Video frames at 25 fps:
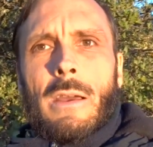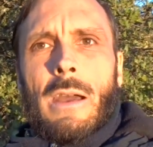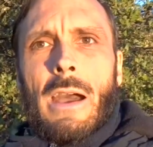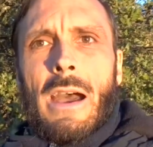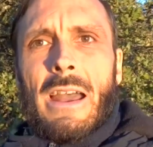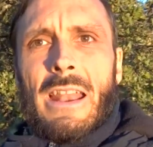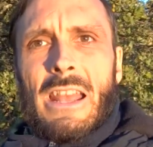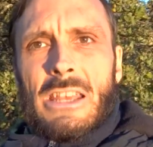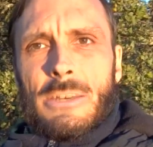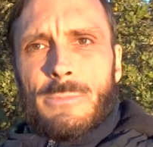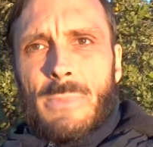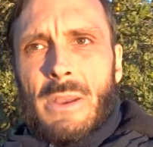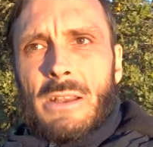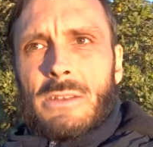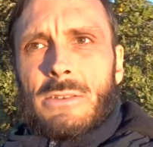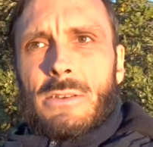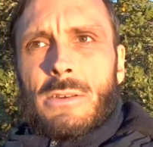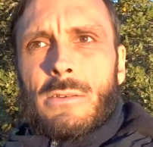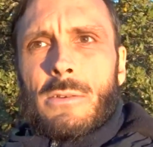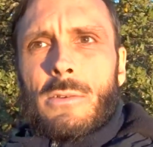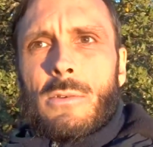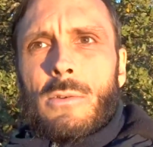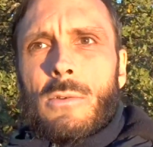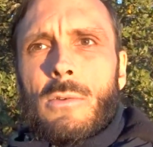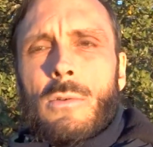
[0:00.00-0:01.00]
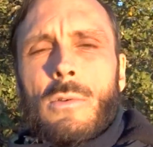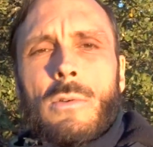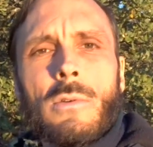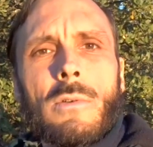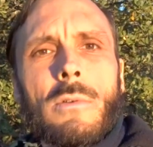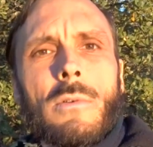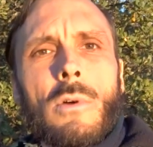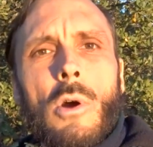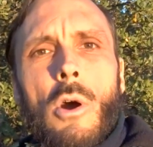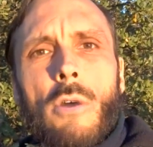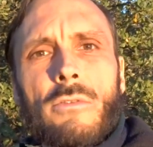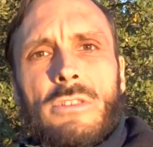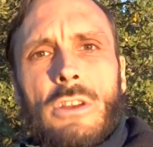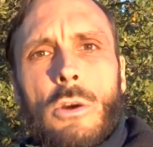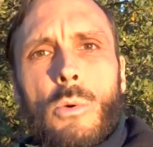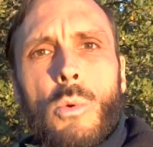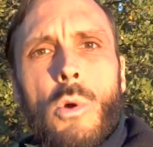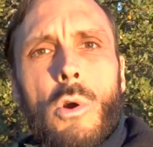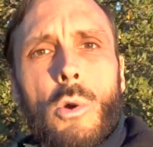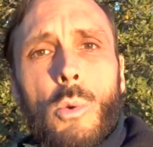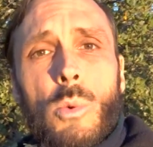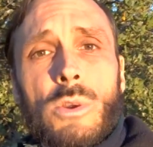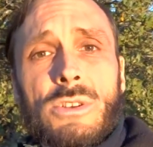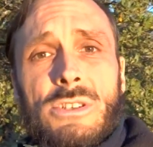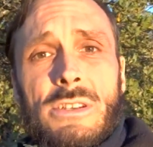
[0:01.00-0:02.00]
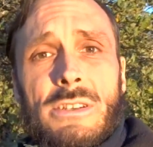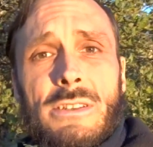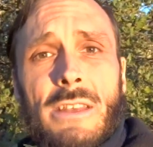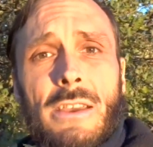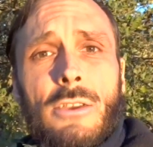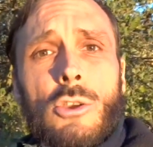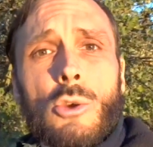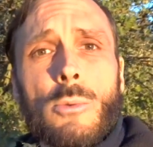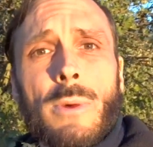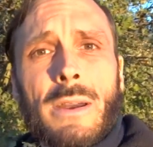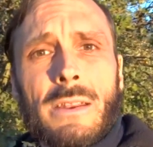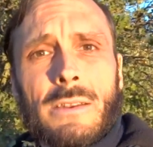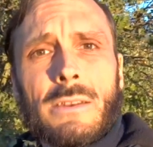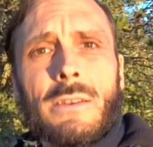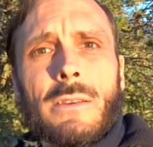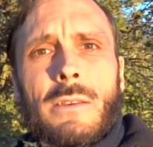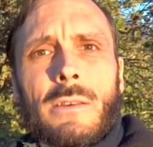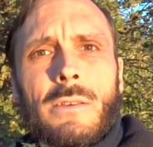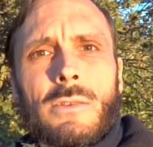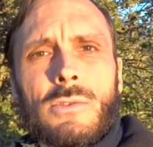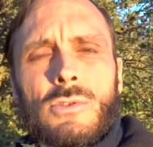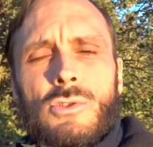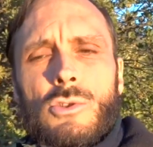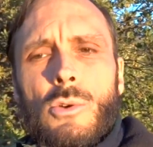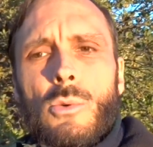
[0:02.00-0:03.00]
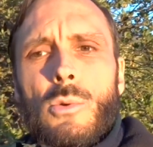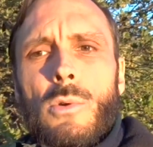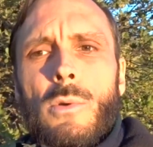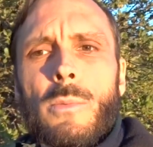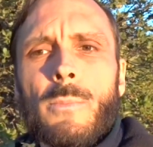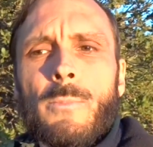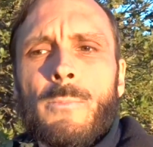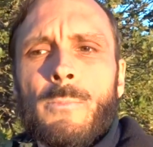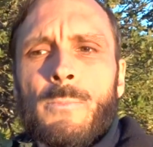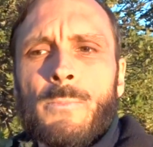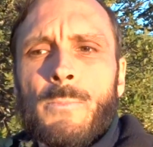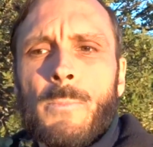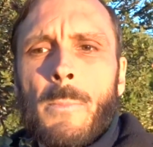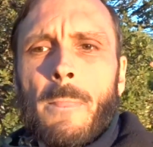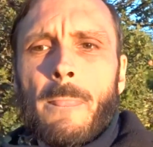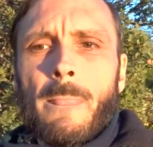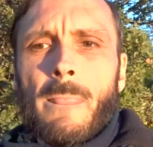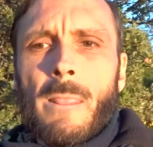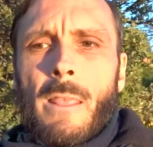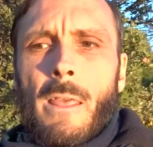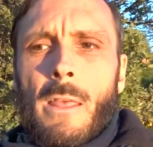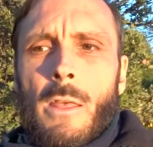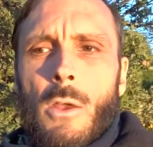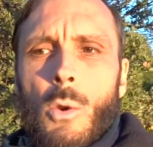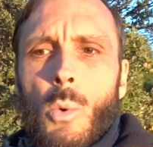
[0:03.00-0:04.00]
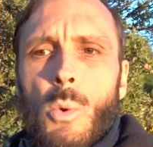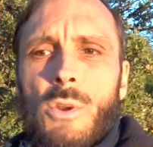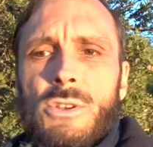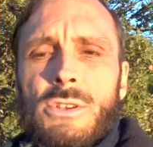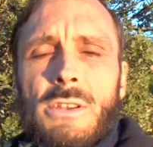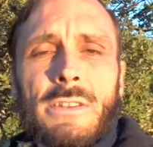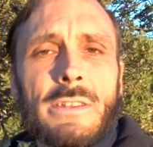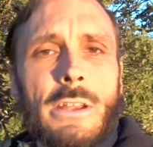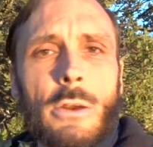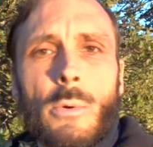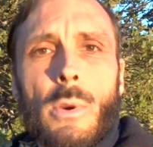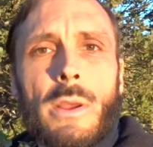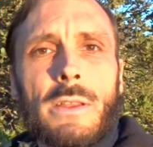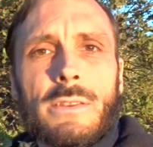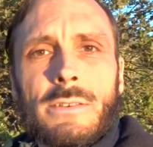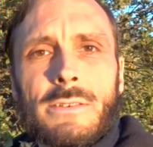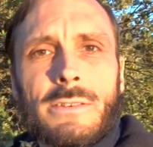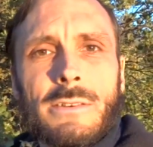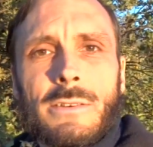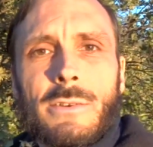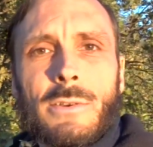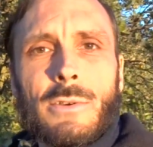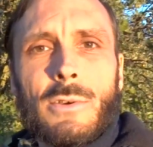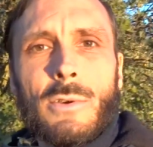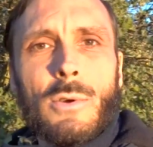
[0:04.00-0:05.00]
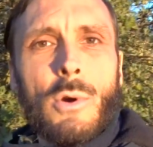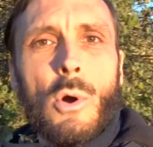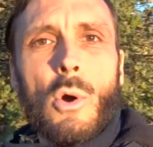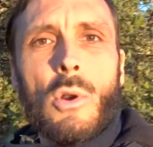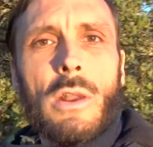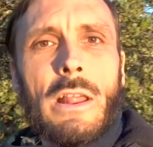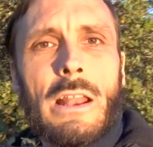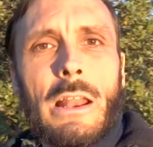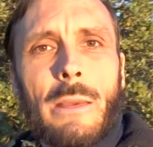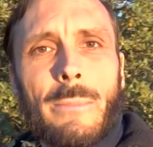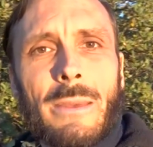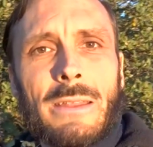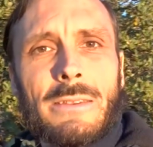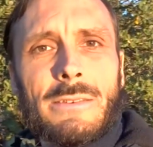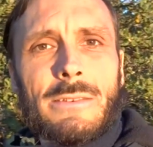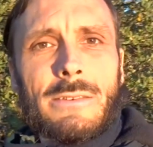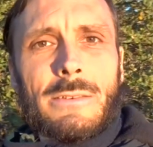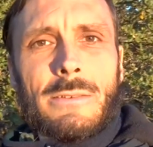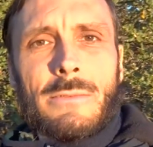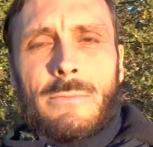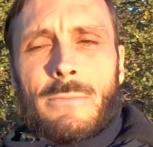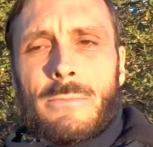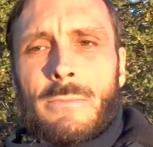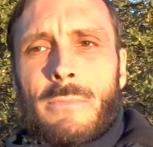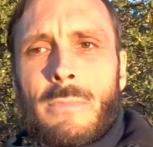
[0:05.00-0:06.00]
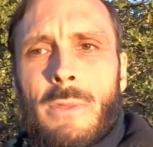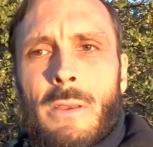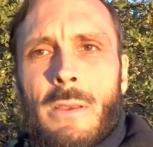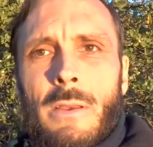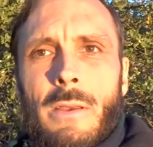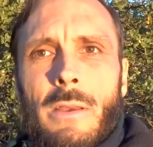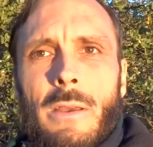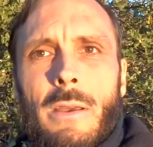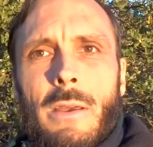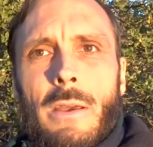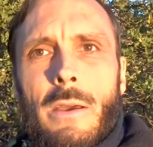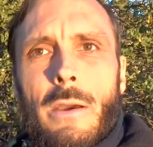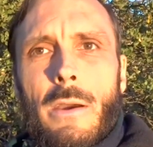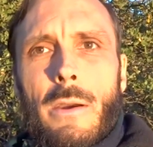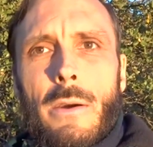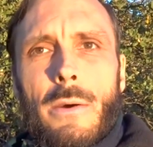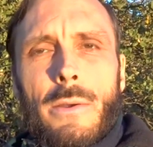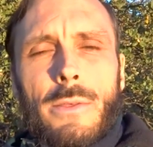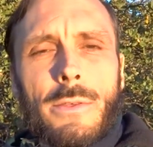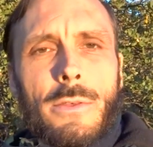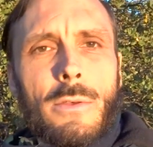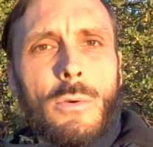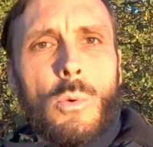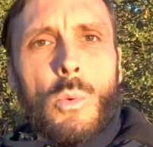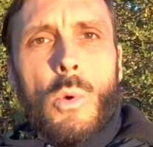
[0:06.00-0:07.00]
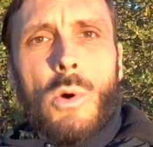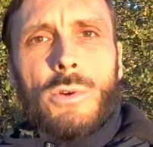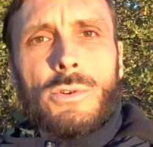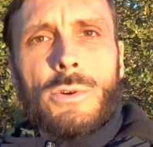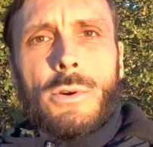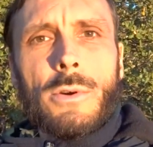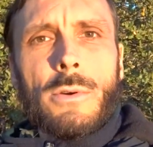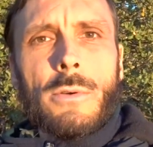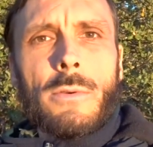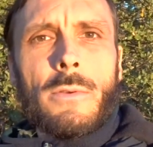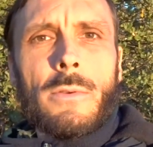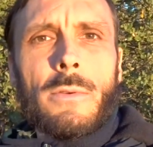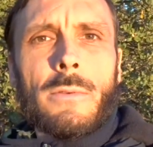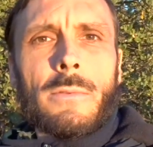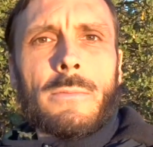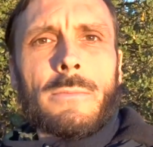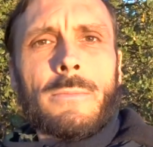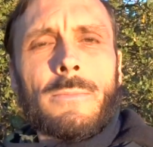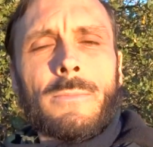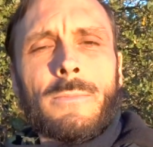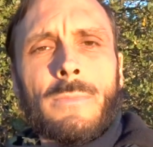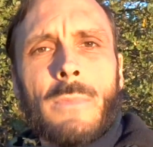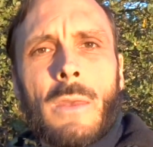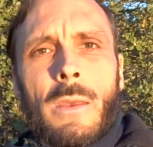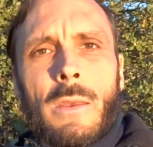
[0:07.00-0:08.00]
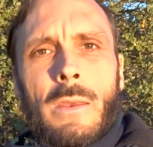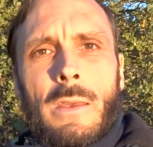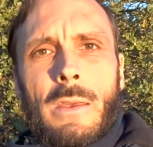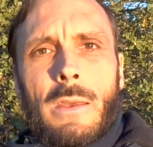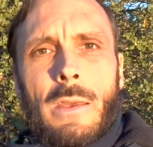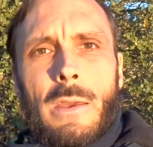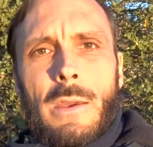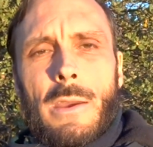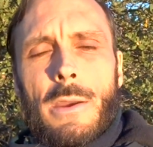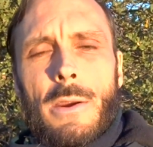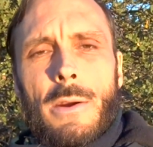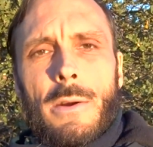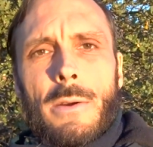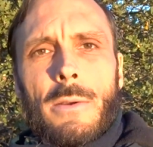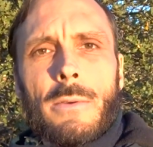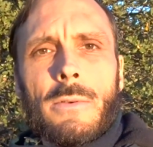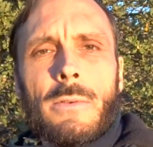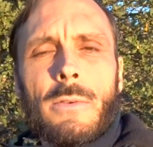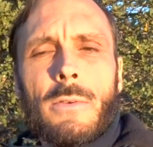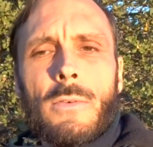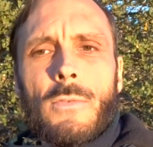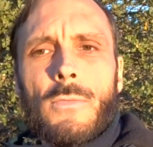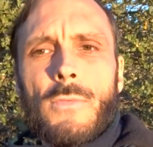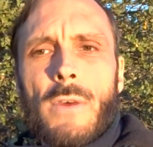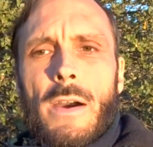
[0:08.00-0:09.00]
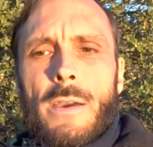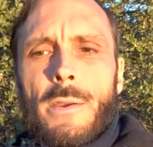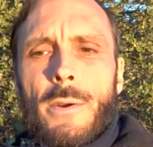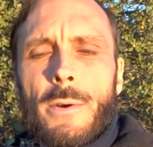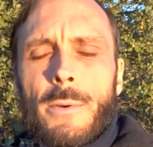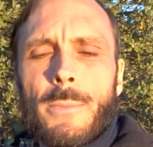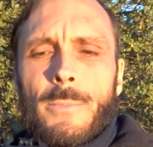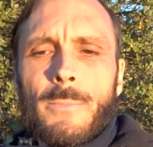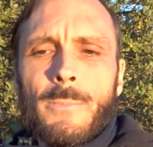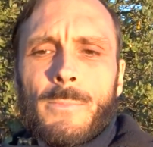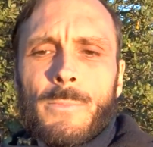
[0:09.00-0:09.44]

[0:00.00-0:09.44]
an aspect of the world, which is the human soul, which integrates all elements: earth, water, air, fire.